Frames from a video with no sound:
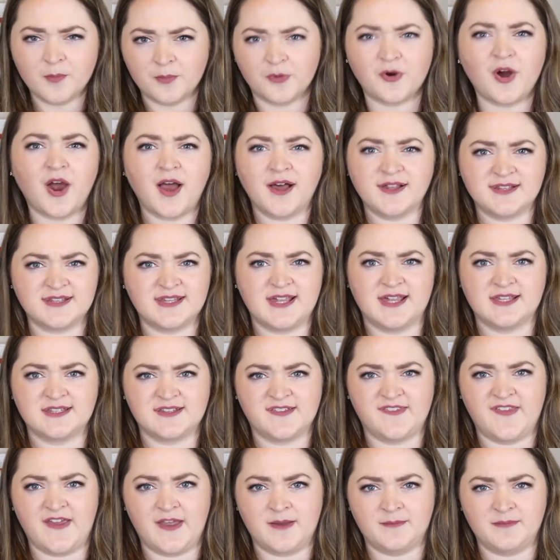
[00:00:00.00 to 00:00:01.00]

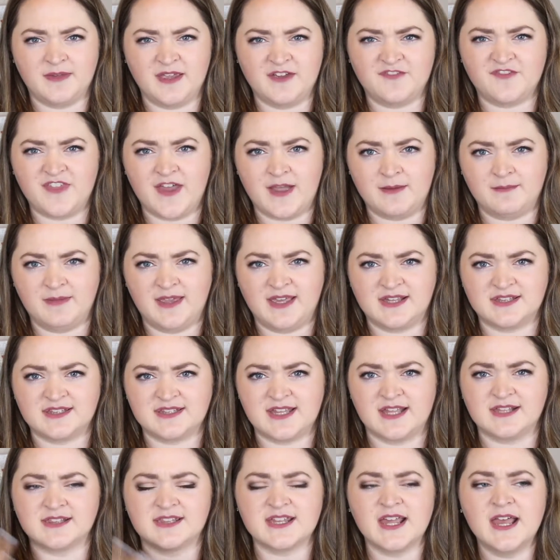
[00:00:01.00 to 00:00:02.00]
process them if that makes
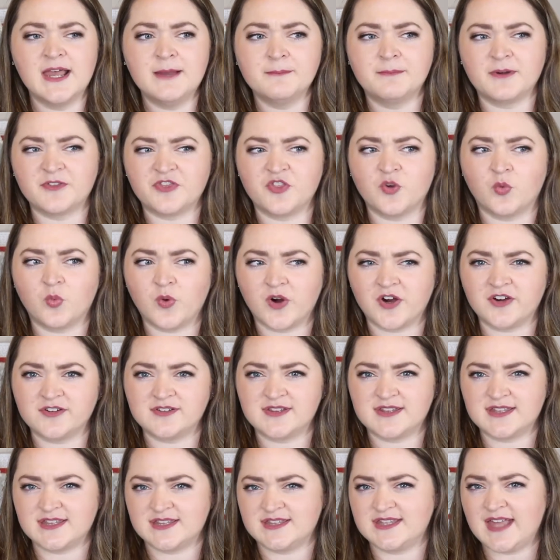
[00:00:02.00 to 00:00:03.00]
sense. But the word
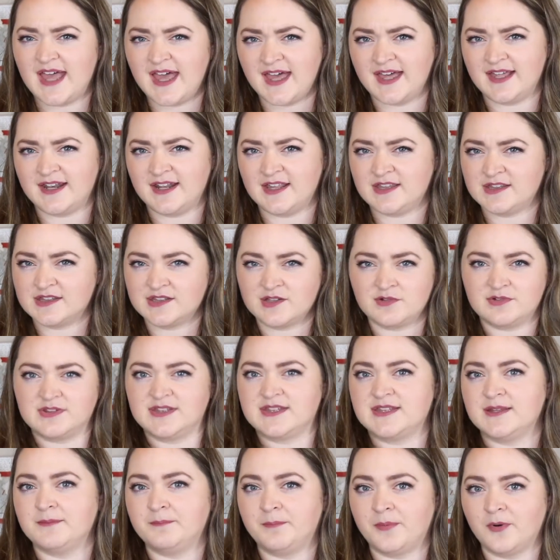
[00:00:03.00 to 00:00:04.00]
said is so
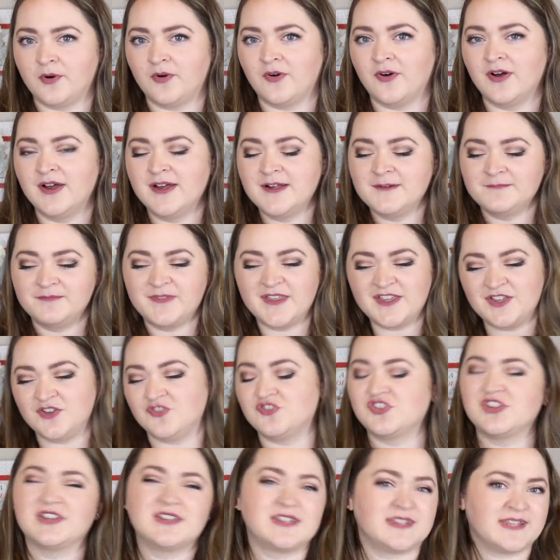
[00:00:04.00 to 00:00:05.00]
simple that you
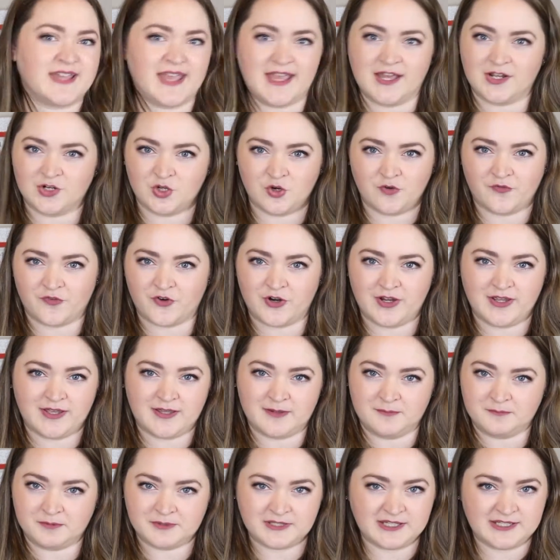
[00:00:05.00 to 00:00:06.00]
just scan over it
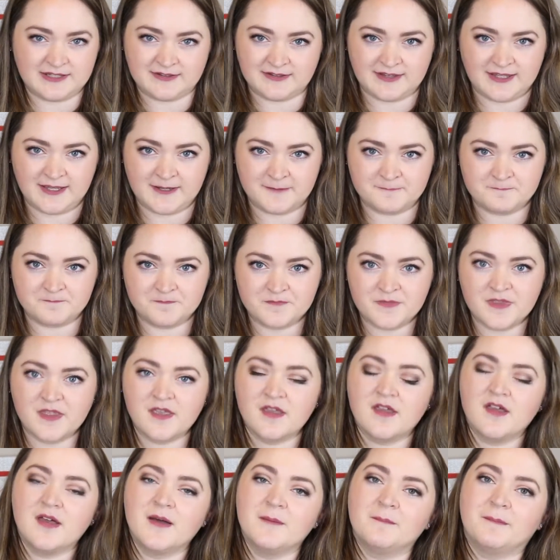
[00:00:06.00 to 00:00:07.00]
completely.
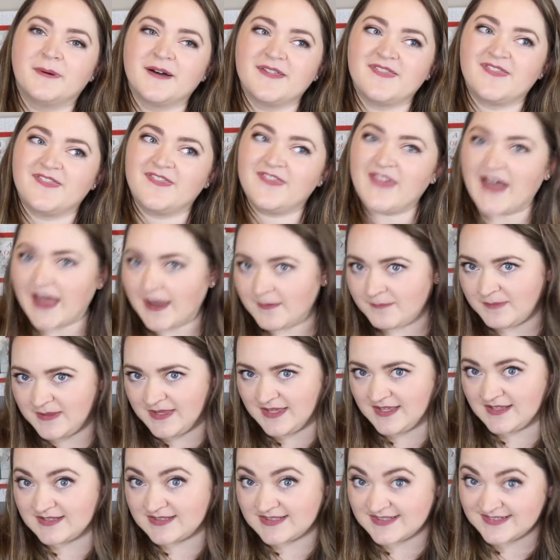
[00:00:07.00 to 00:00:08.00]
But that
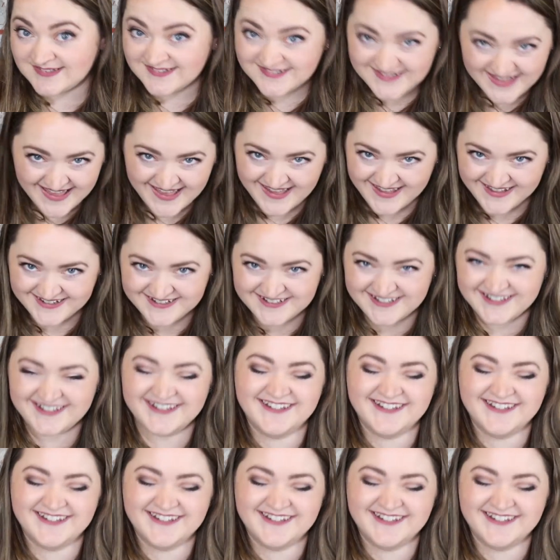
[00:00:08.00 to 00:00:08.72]
being said,